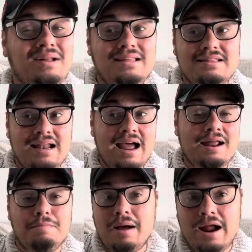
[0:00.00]
thing that I
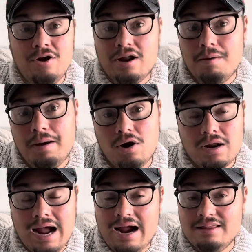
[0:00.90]
admired
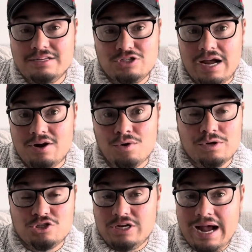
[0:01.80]
about Kylie Jenner
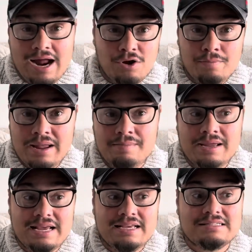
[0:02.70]
when she had her
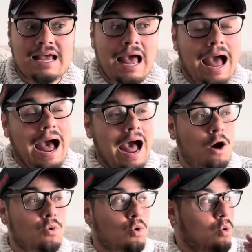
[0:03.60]
baby is
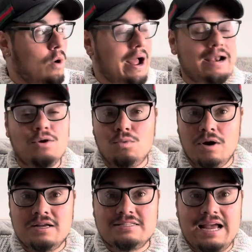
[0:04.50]
how quiet it
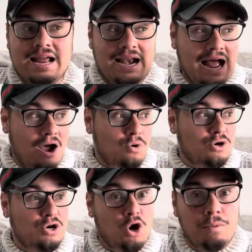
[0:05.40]
was and how
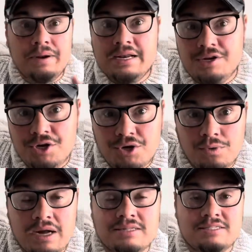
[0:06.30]
nobody
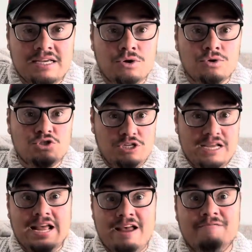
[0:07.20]
knew until
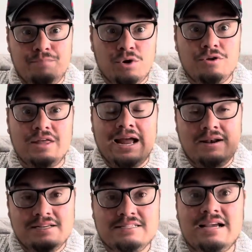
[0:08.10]
she gave birth
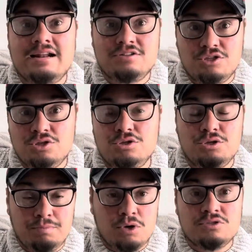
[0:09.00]
and decided
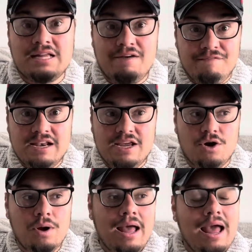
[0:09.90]
to post that
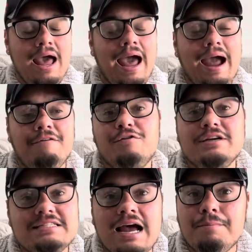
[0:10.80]
video. And for
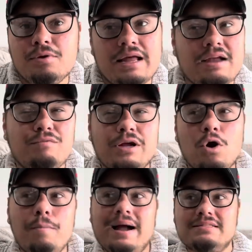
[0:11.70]
example, like if we
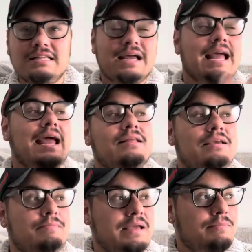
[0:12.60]
go back to like
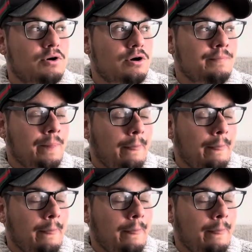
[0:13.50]
Hailey Bieber